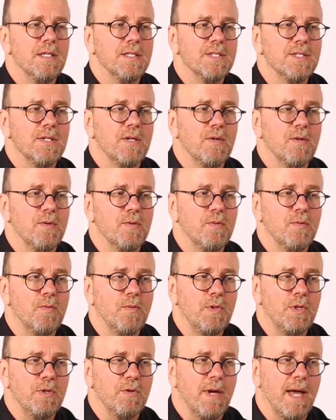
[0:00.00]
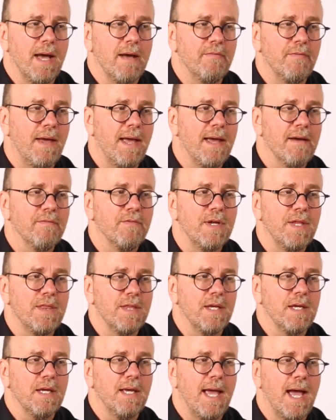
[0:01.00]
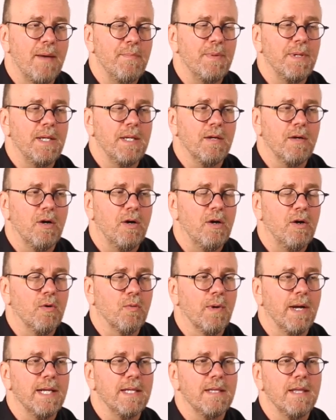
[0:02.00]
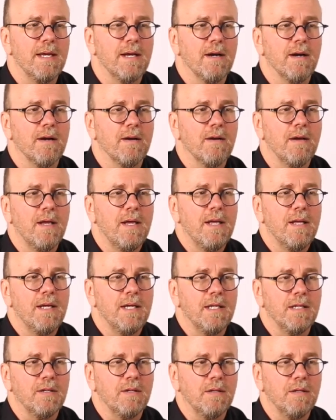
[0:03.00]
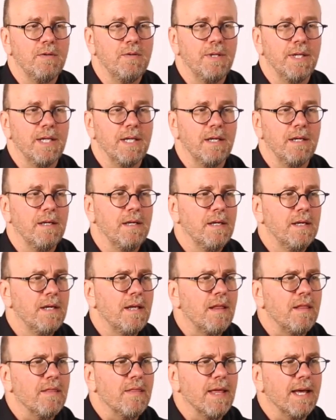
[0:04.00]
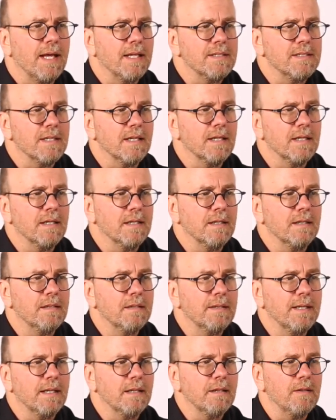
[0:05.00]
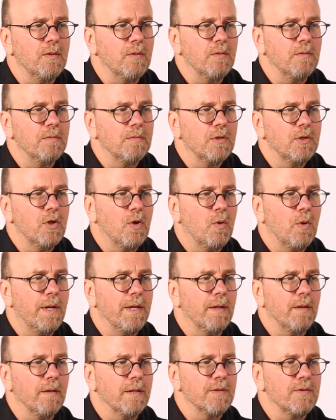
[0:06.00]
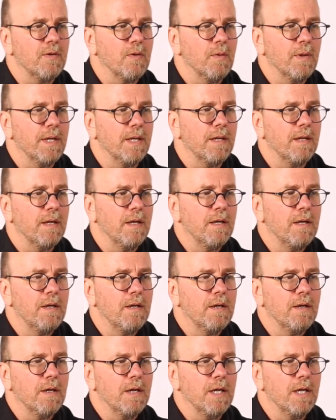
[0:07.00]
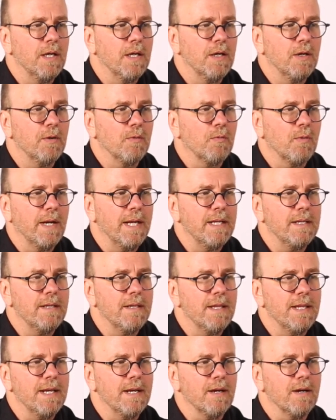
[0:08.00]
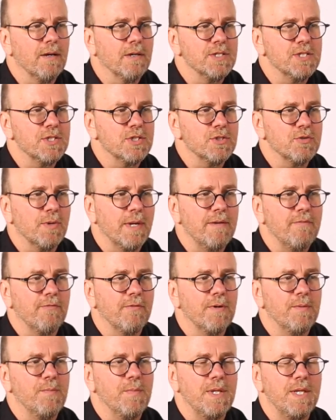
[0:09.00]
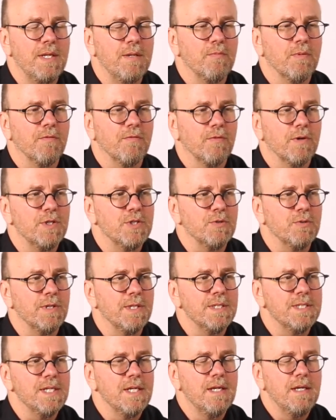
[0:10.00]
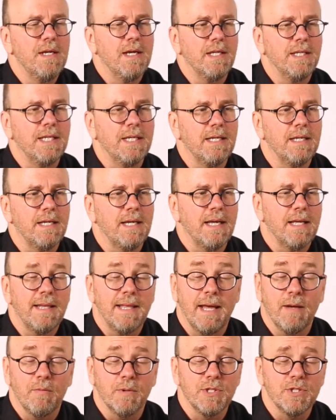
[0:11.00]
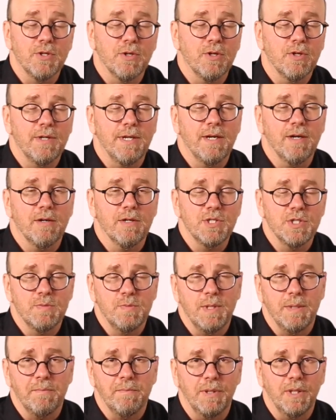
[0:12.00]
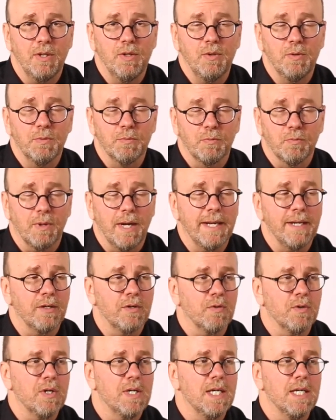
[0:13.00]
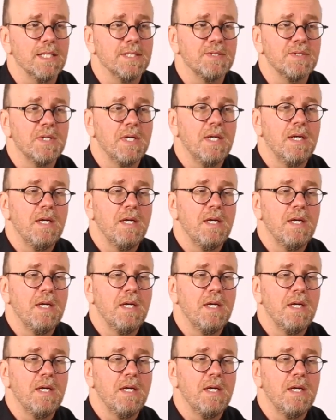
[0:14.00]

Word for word: So you have everything happening all right there, including that, that little coil. It's going right there, straight from the refrigerant, and that return air is just being blown right across.